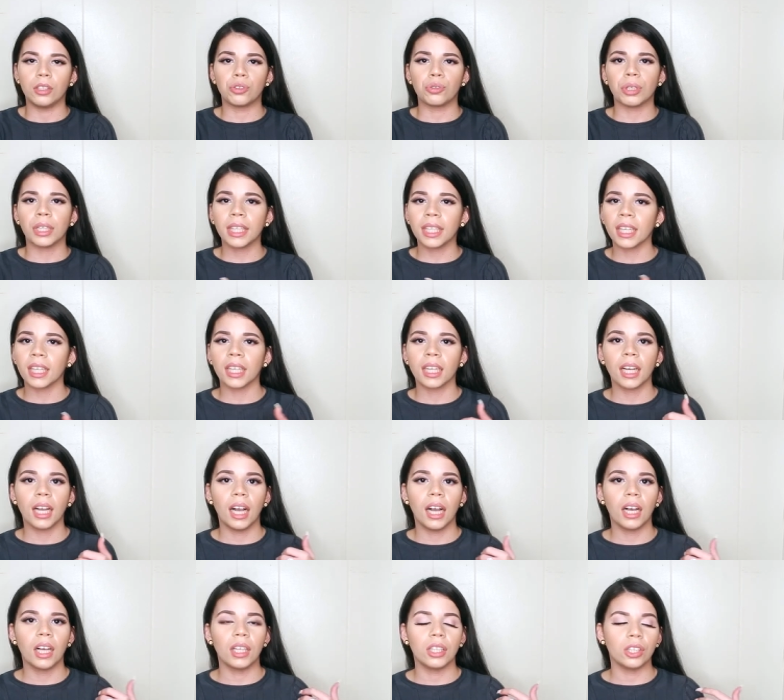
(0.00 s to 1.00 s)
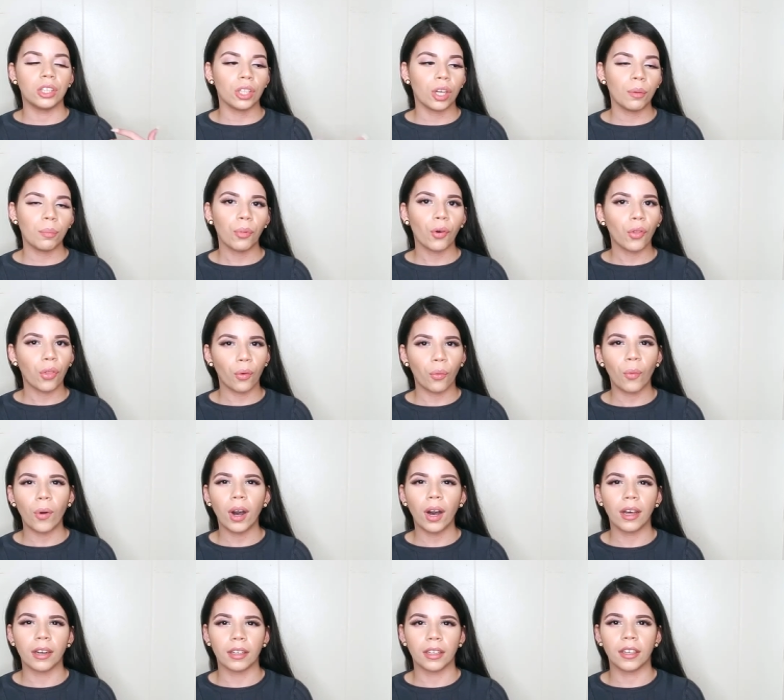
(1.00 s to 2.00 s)
drinking double the
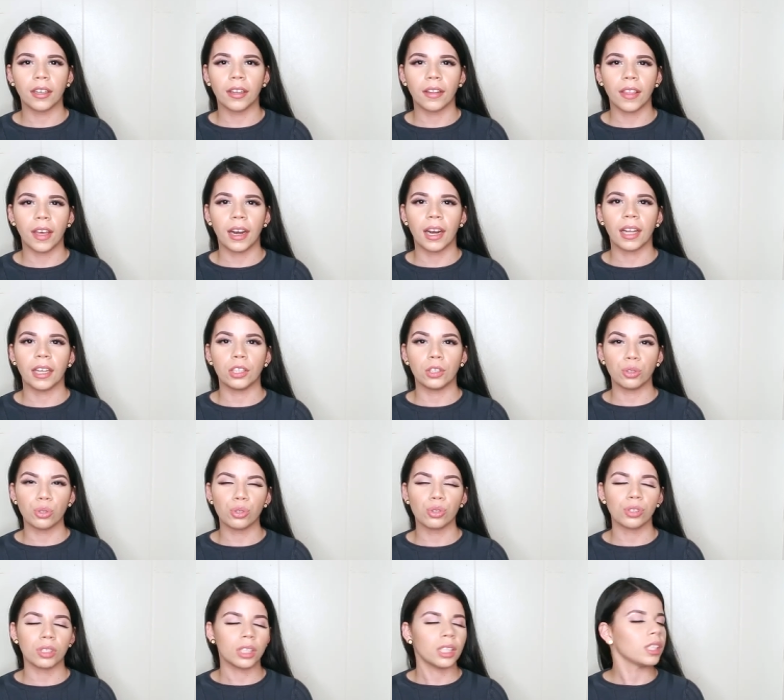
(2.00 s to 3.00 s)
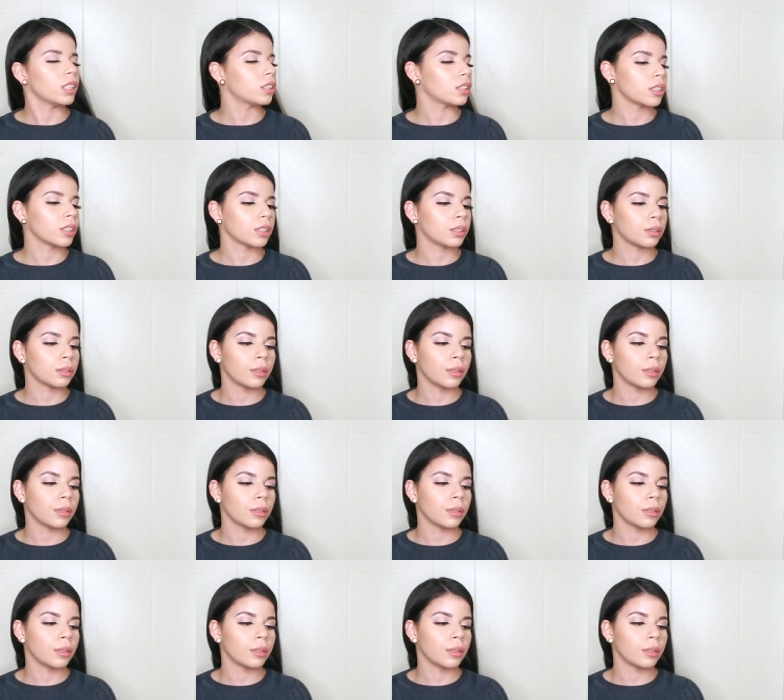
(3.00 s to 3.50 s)
water that i usually do